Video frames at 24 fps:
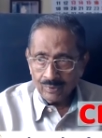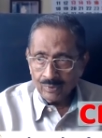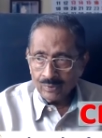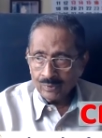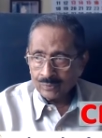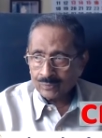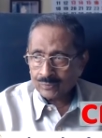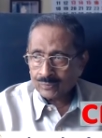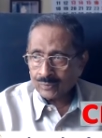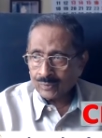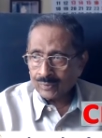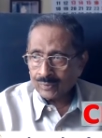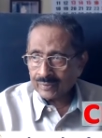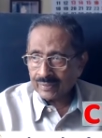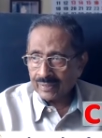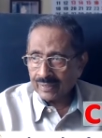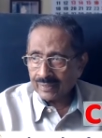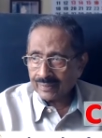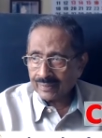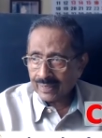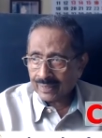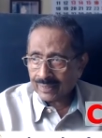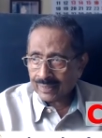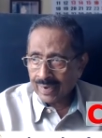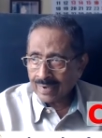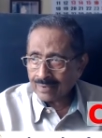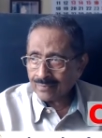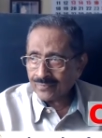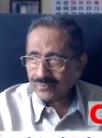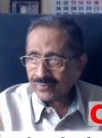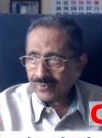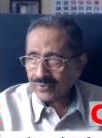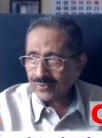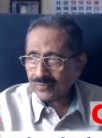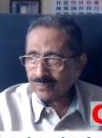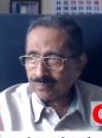So the, the
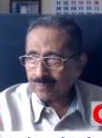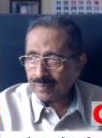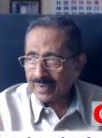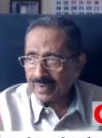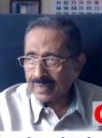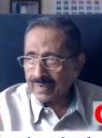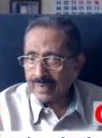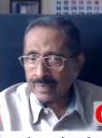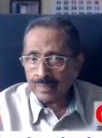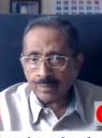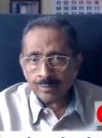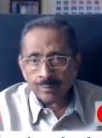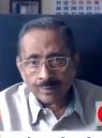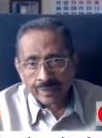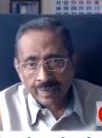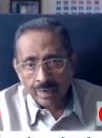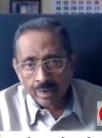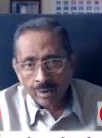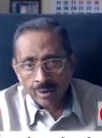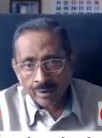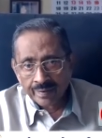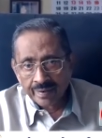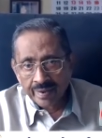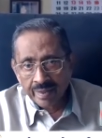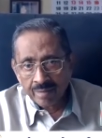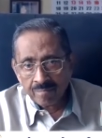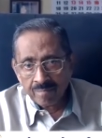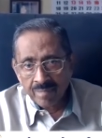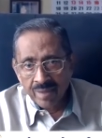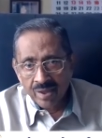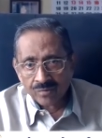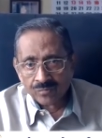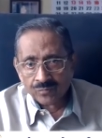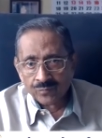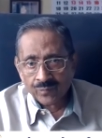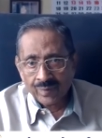crunch is beginning to tell on them
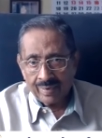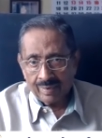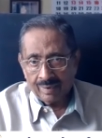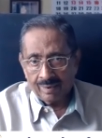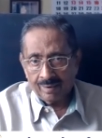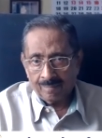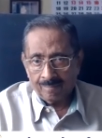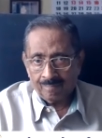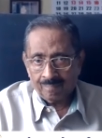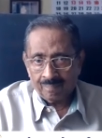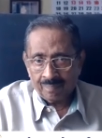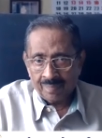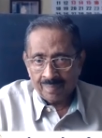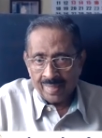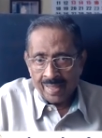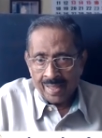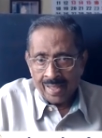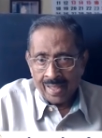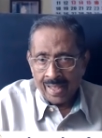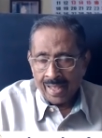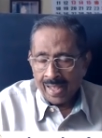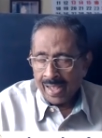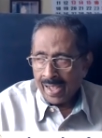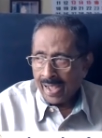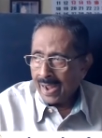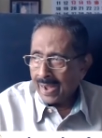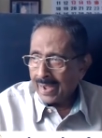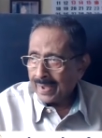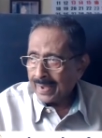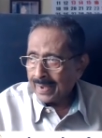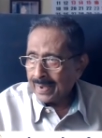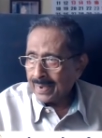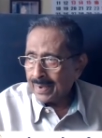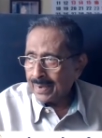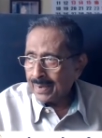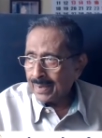as well.
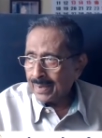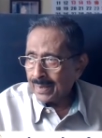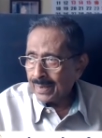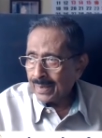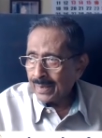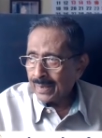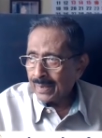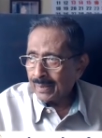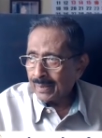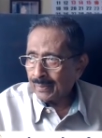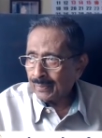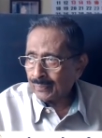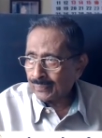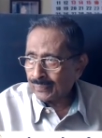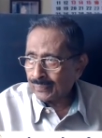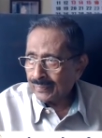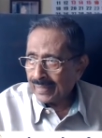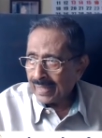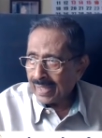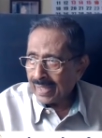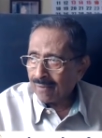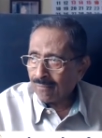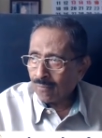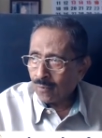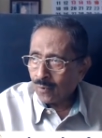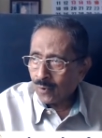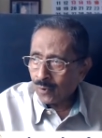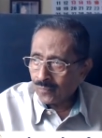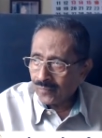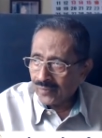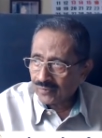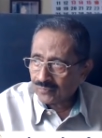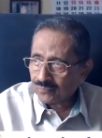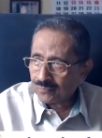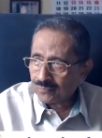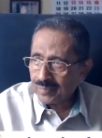And uh, there have
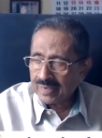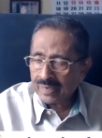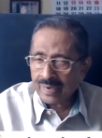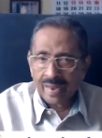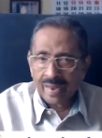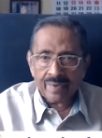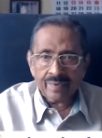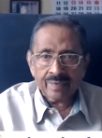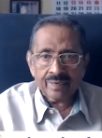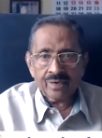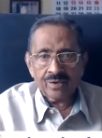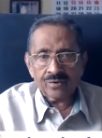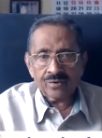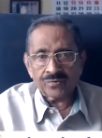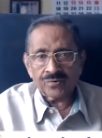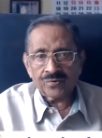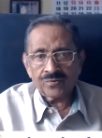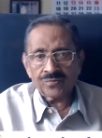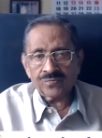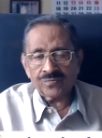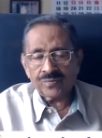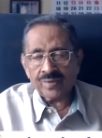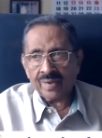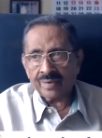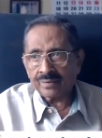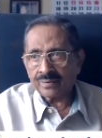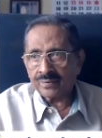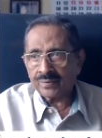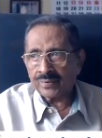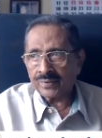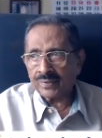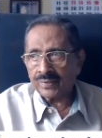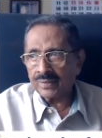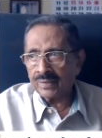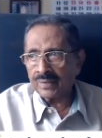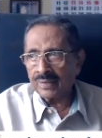always been allegations that
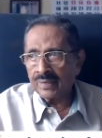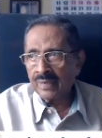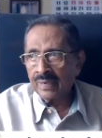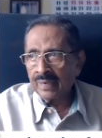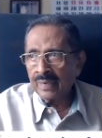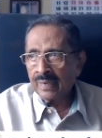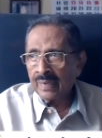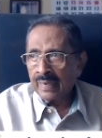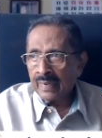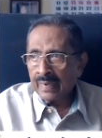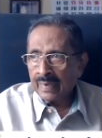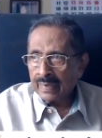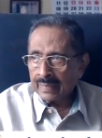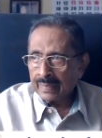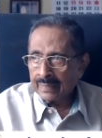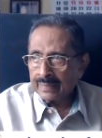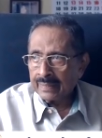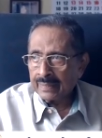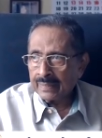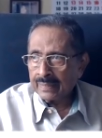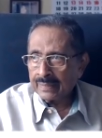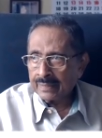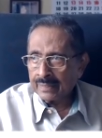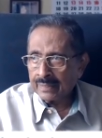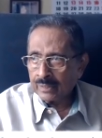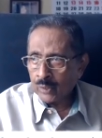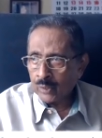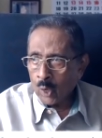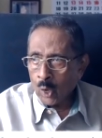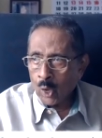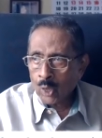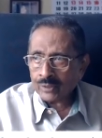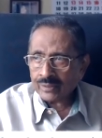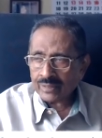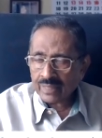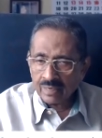uh, the, the
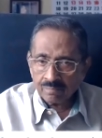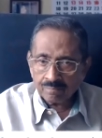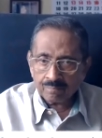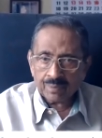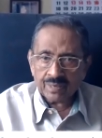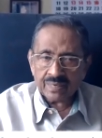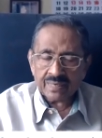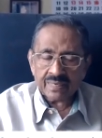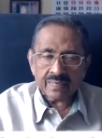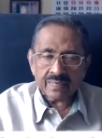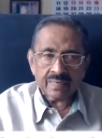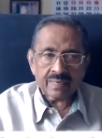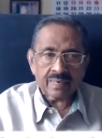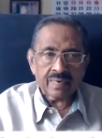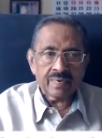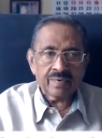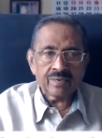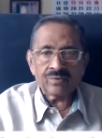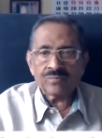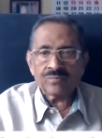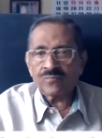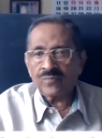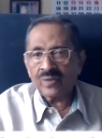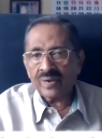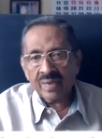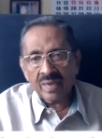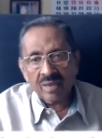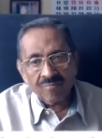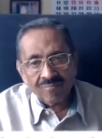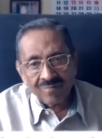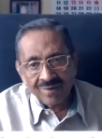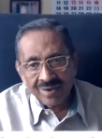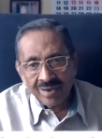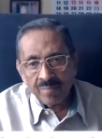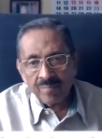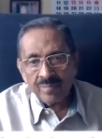North in particular is very
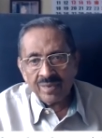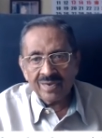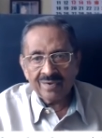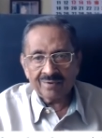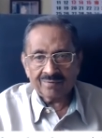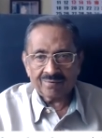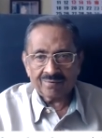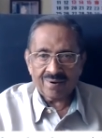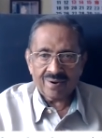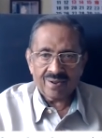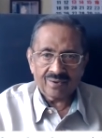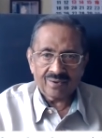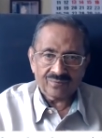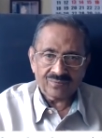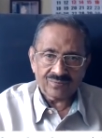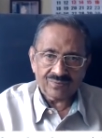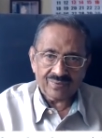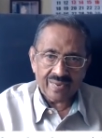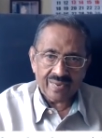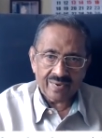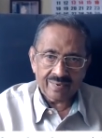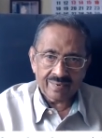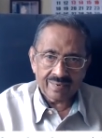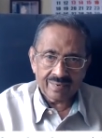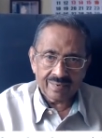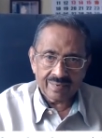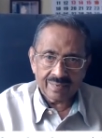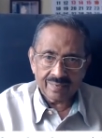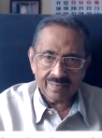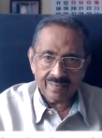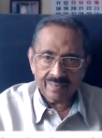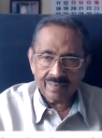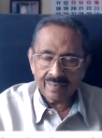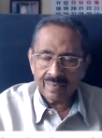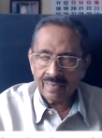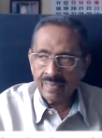heavily militarized and
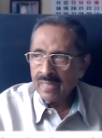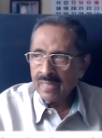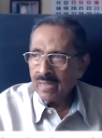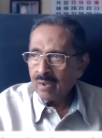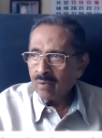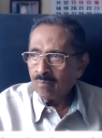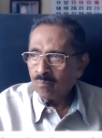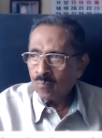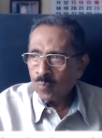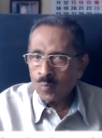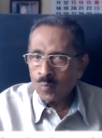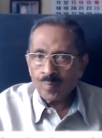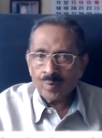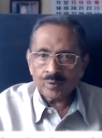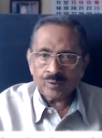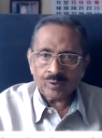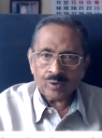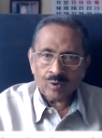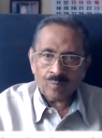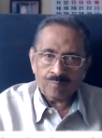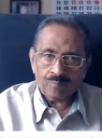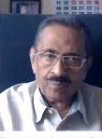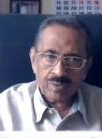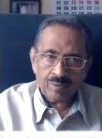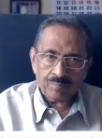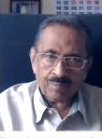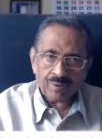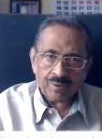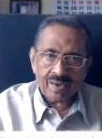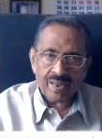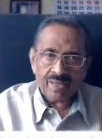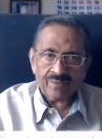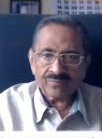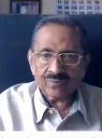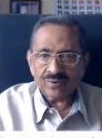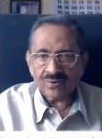uh, movement of people
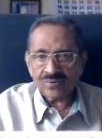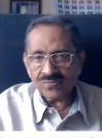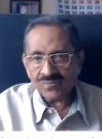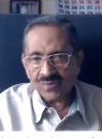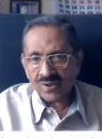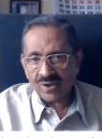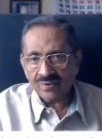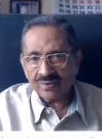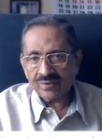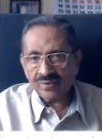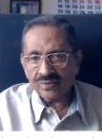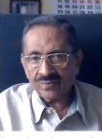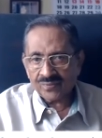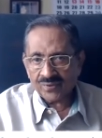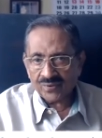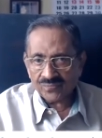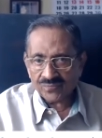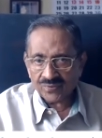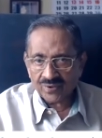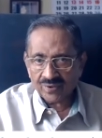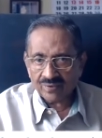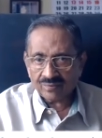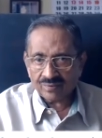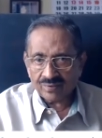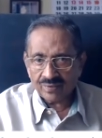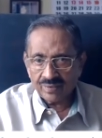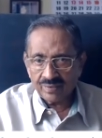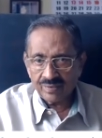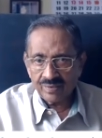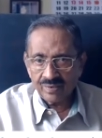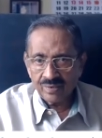as a result is restricted.